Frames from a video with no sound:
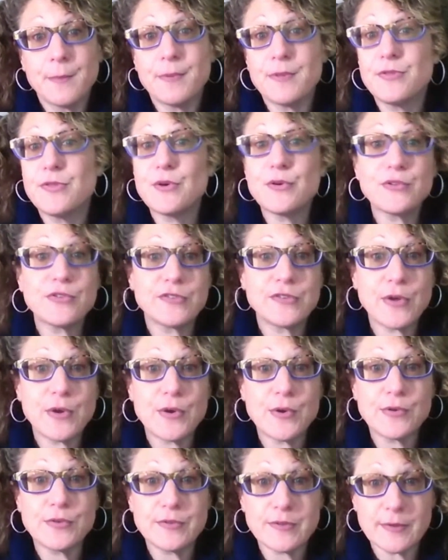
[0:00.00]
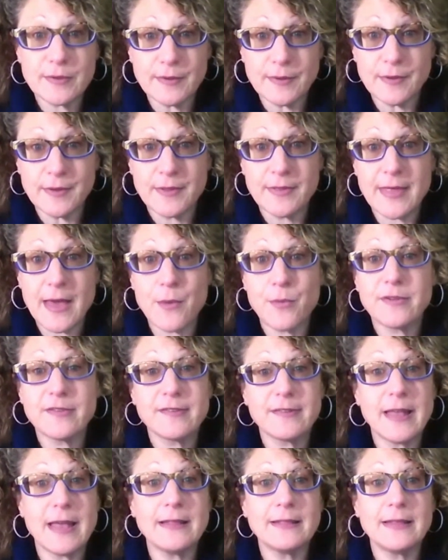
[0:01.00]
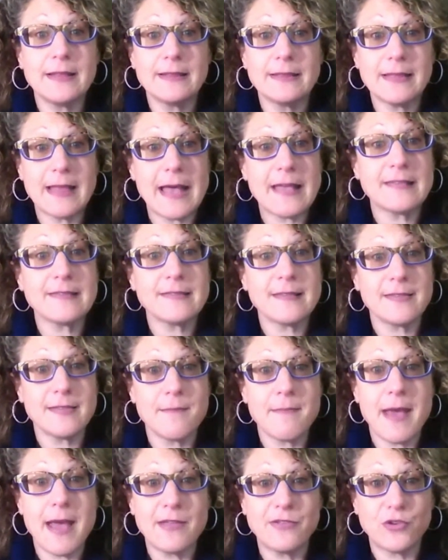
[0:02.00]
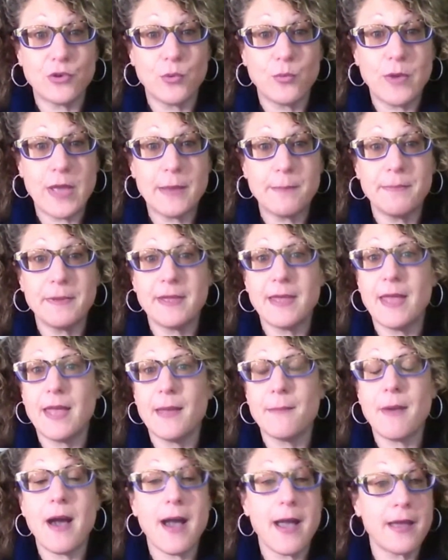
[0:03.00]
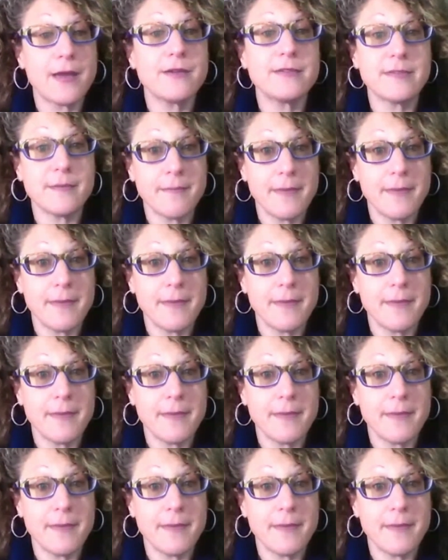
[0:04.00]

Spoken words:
But those stones that were slightly less than the magic weight became higher in